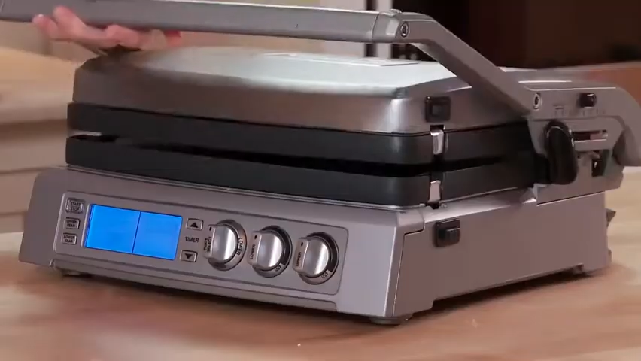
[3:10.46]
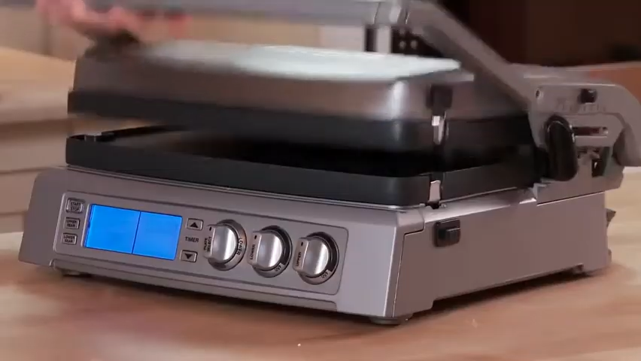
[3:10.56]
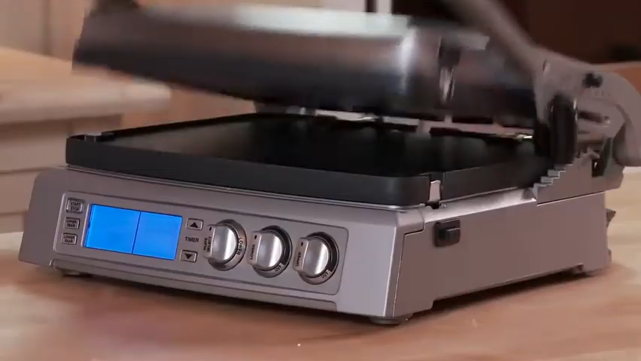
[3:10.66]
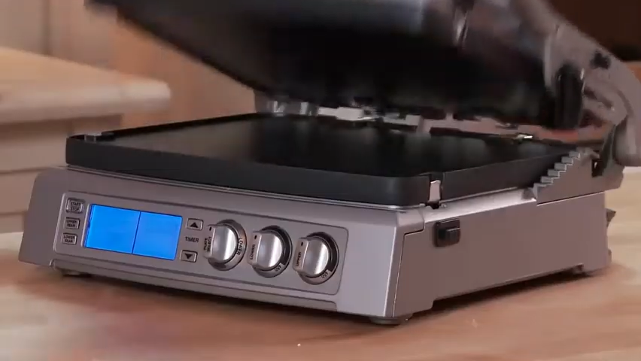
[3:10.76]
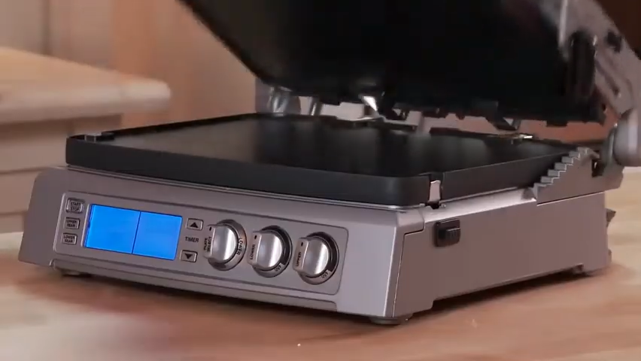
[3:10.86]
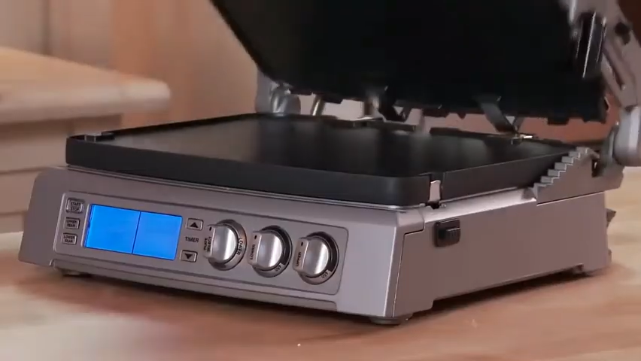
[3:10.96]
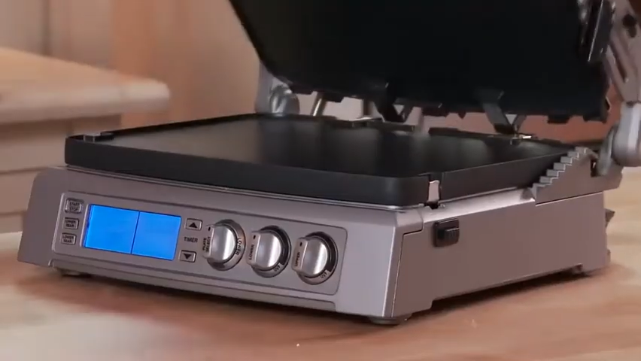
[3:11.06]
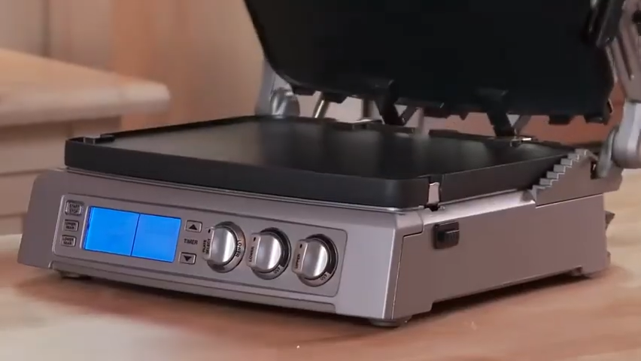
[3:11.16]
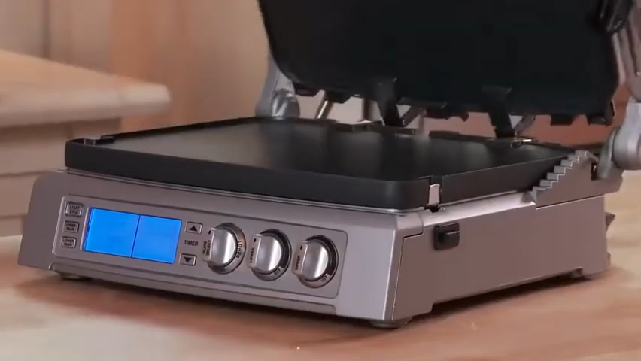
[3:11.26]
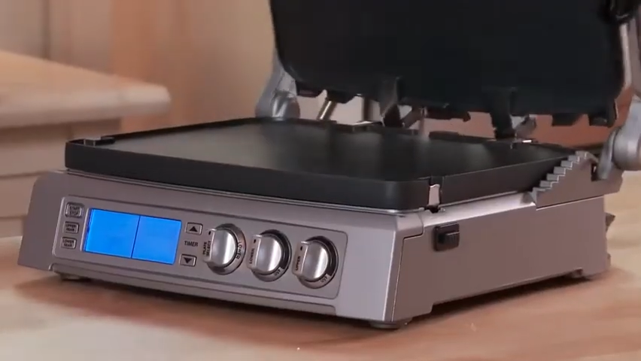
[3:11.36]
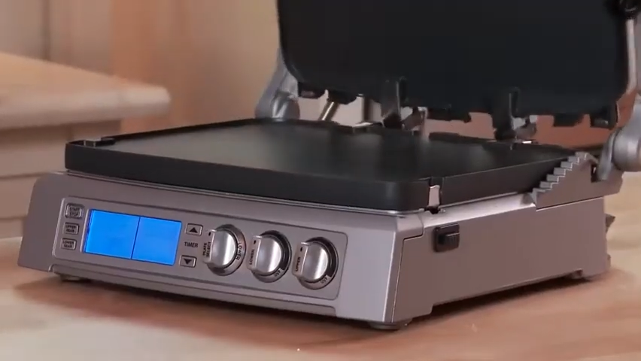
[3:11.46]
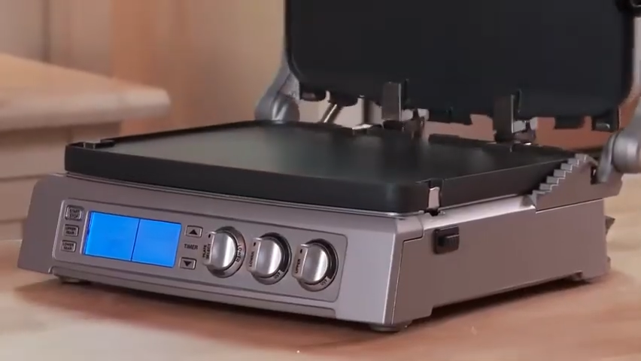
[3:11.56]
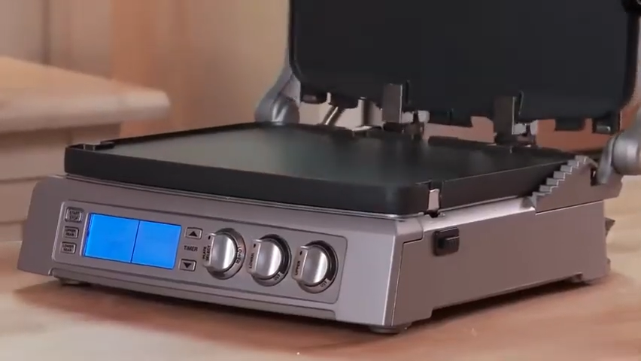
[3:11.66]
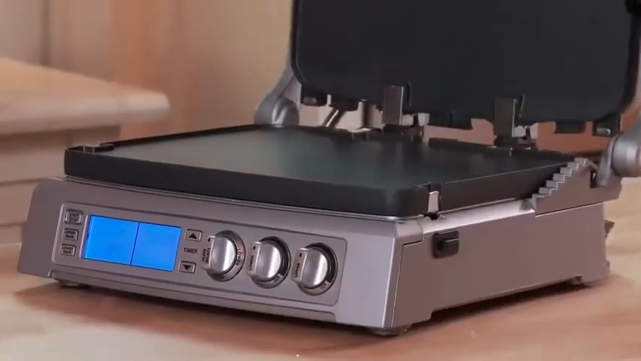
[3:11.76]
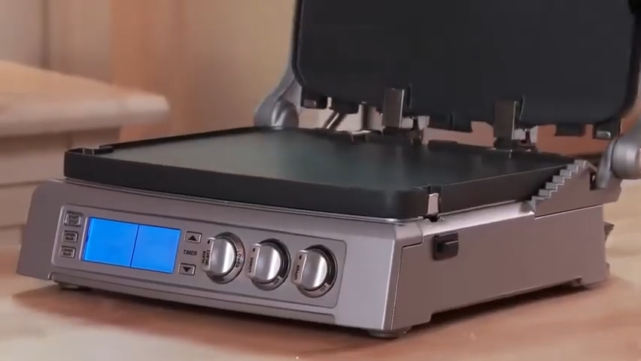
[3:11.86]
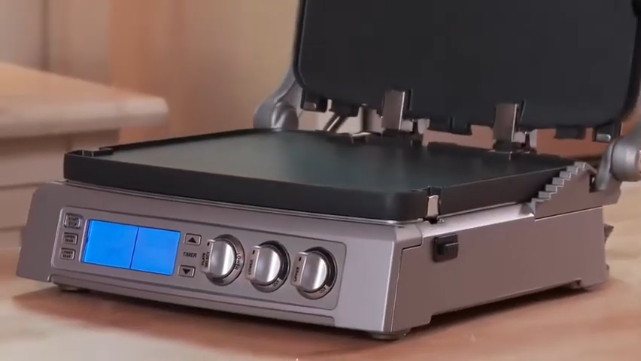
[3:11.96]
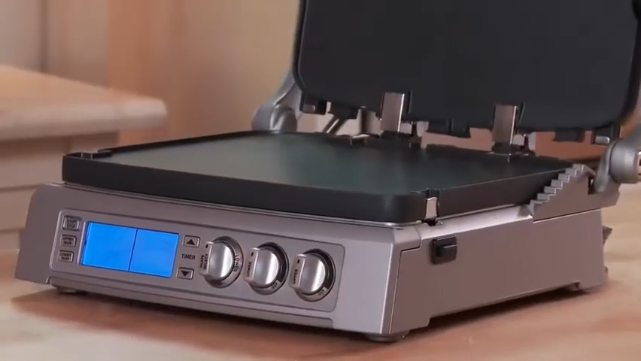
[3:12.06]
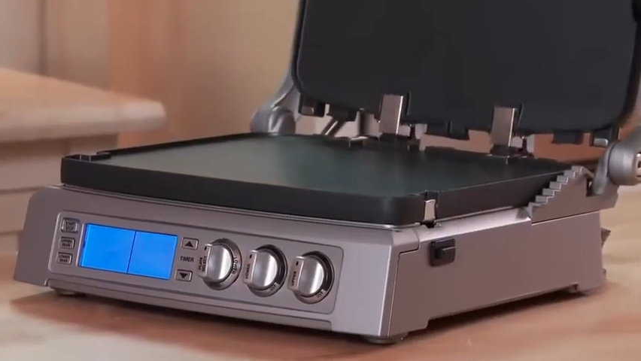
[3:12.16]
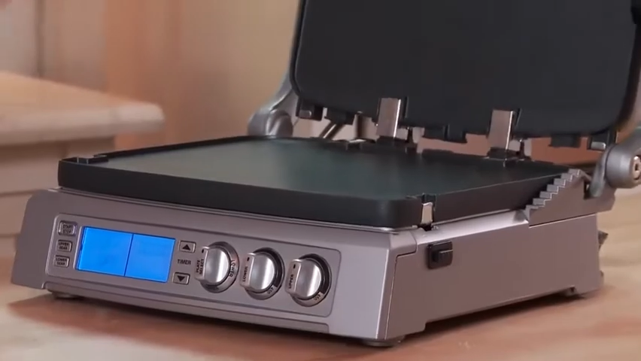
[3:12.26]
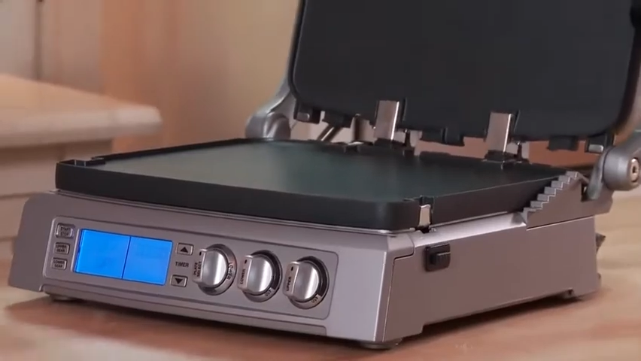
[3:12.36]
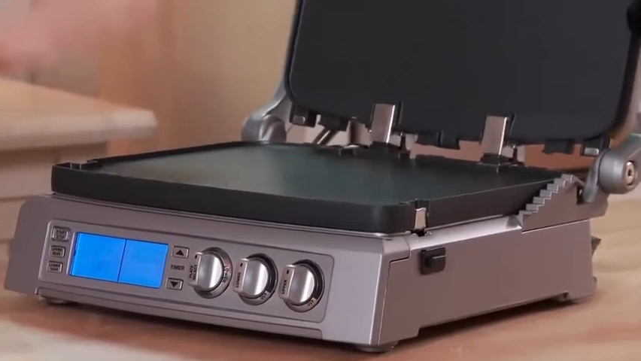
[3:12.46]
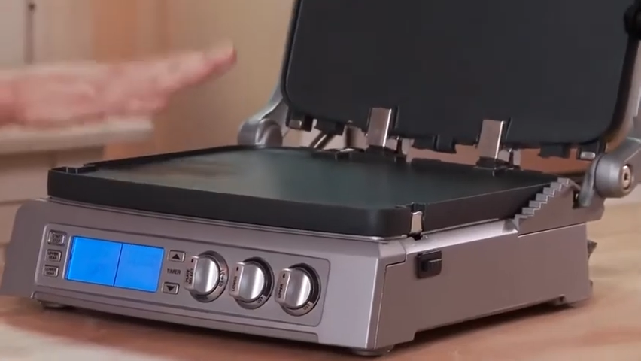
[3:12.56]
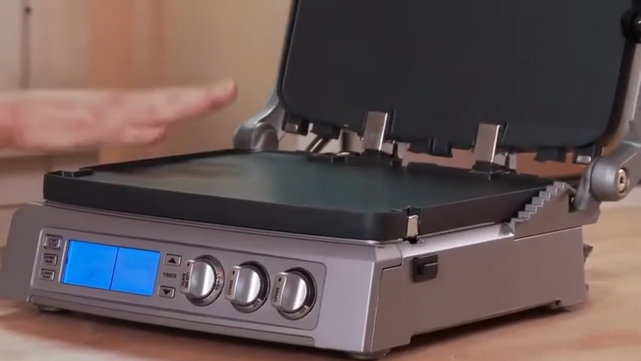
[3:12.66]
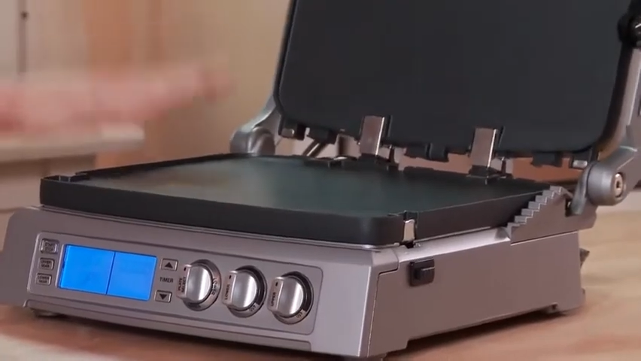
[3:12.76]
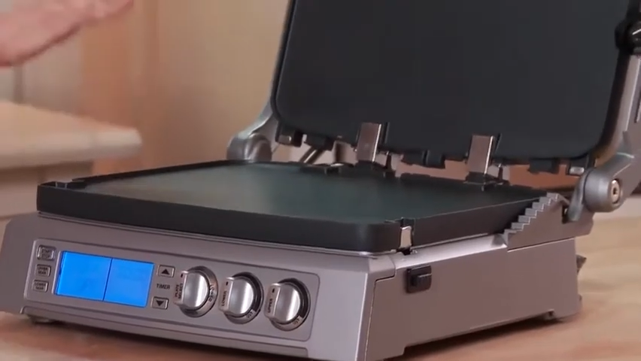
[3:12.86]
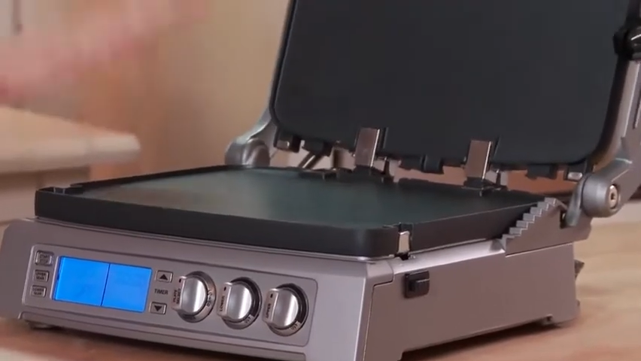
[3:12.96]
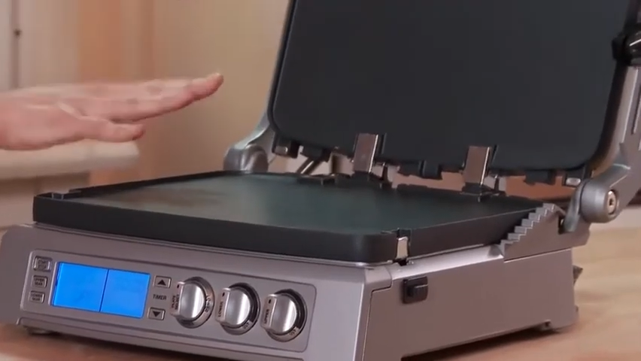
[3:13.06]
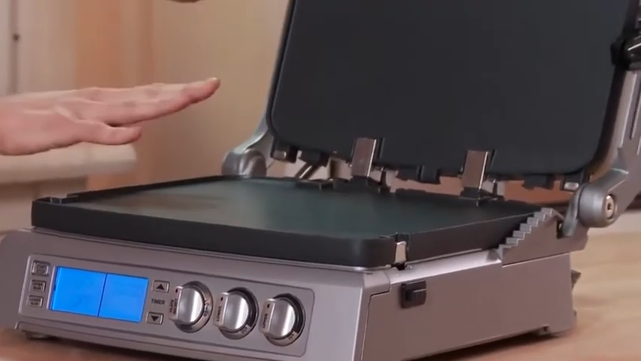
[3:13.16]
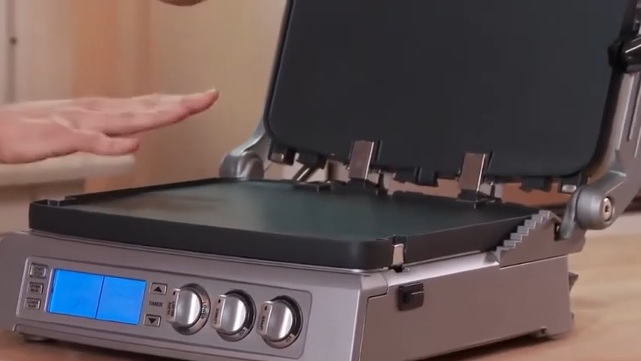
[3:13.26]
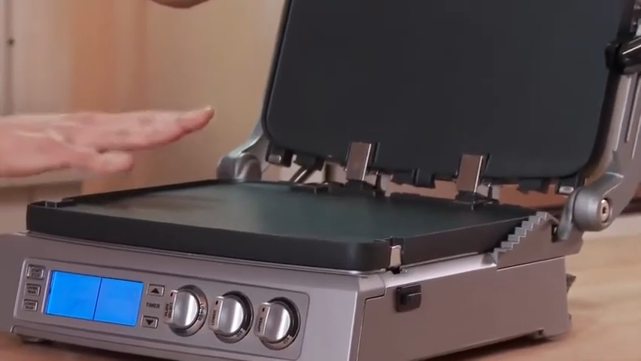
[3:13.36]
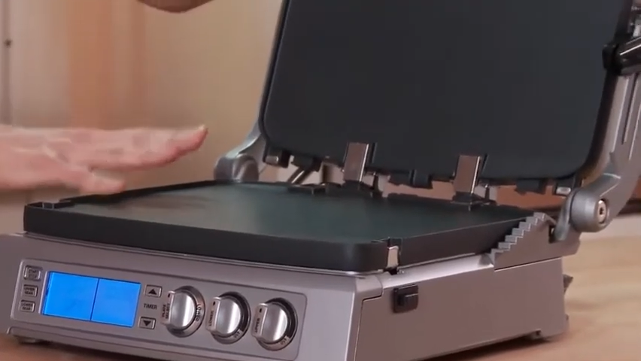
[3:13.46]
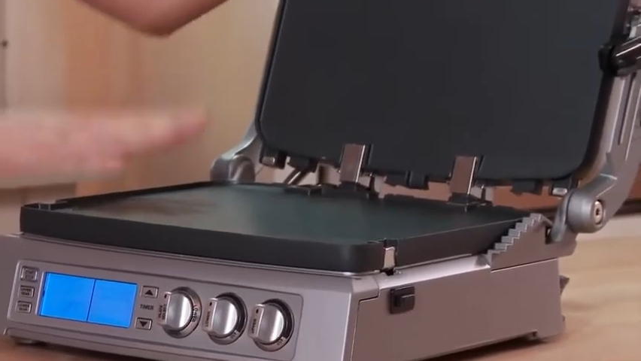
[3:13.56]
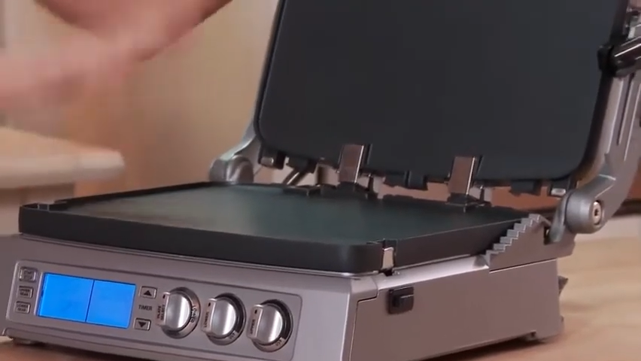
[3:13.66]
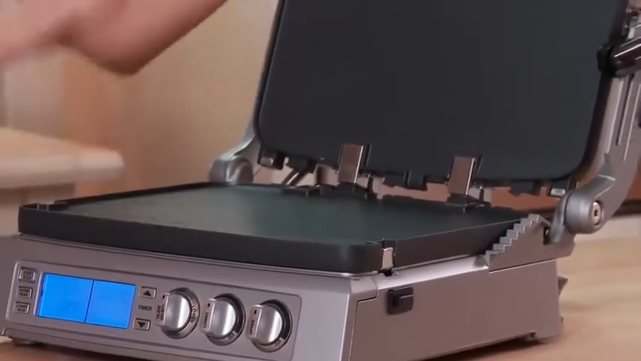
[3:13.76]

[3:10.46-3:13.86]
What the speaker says: [unreadable: no face in view]